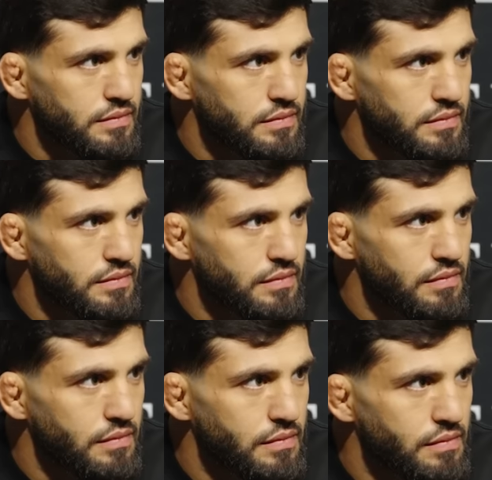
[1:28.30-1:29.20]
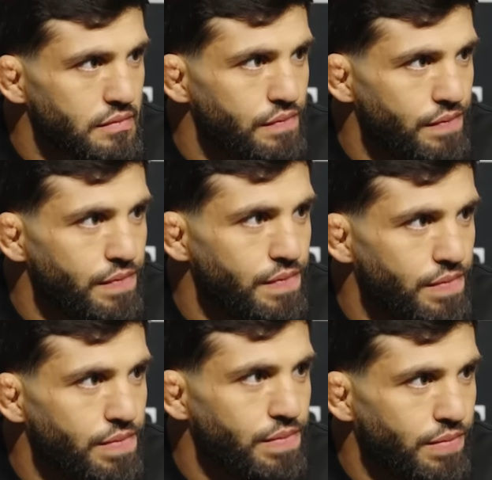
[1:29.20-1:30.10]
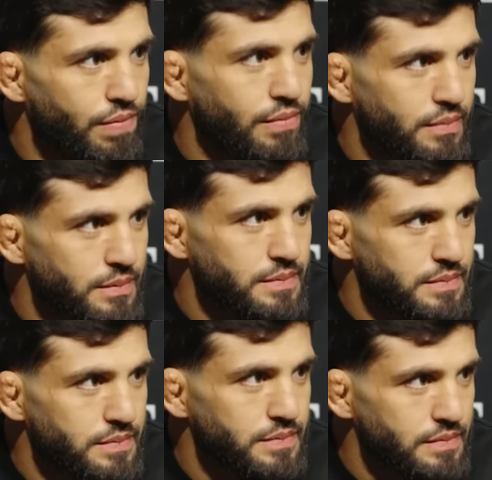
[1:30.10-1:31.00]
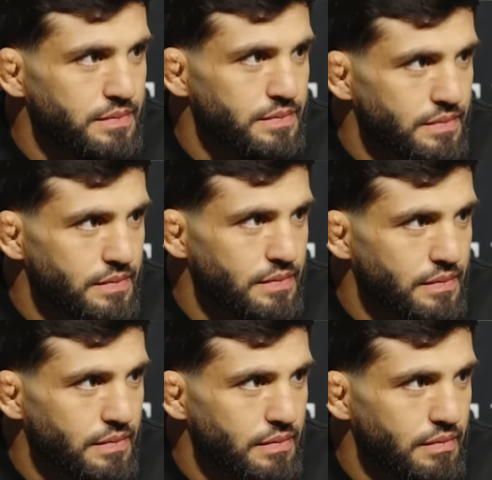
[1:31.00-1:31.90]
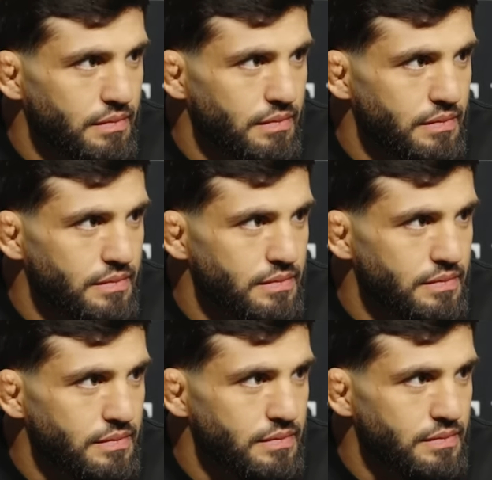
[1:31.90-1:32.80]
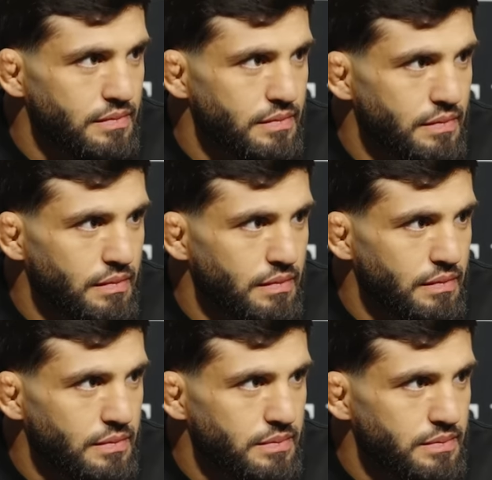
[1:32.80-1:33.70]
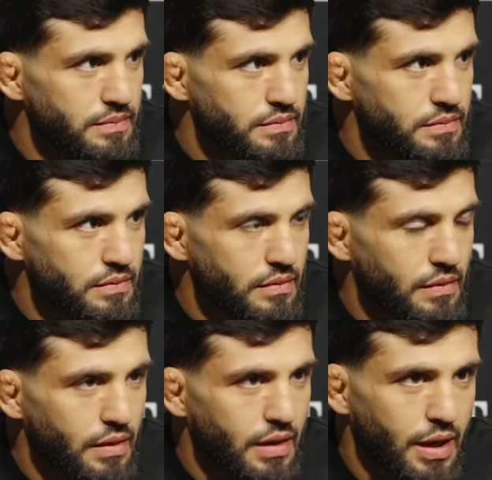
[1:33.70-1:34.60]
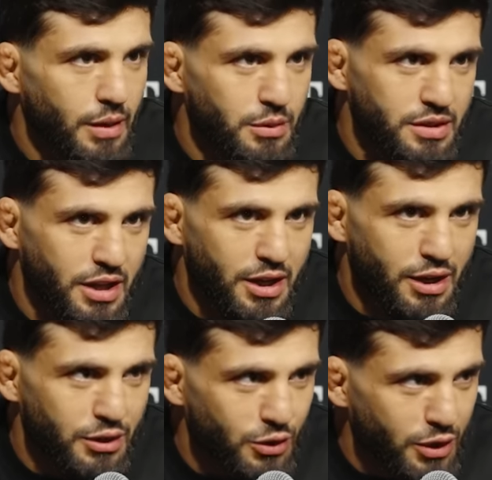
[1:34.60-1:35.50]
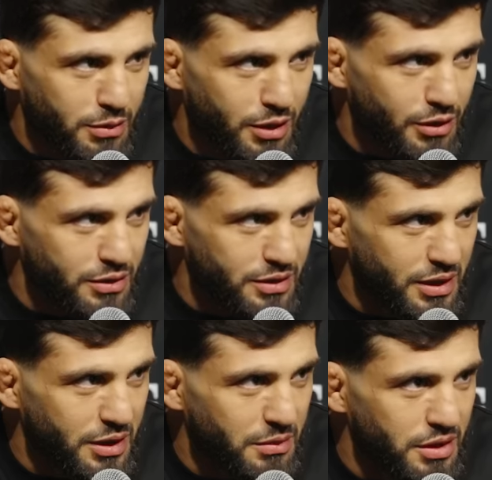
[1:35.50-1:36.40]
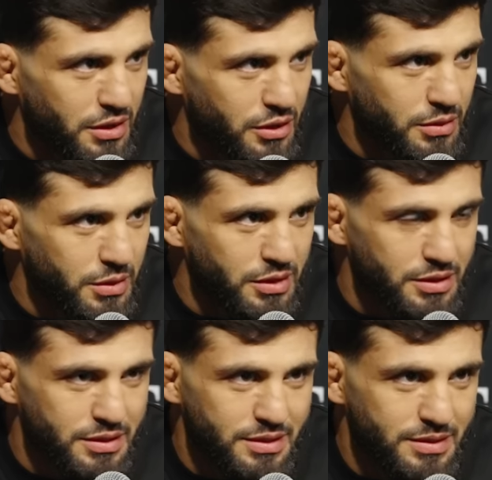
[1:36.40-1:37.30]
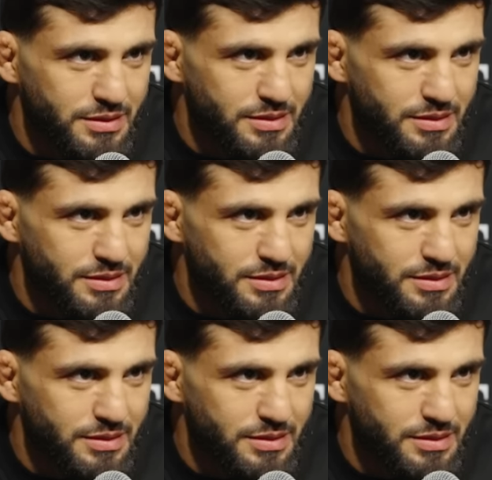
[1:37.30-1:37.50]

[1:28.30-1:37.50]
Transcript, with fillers: and he he just kind of like called it bullshit talk. Do you think you are getting under his skin before this fight? I mean, I gotta talk about him, you know, because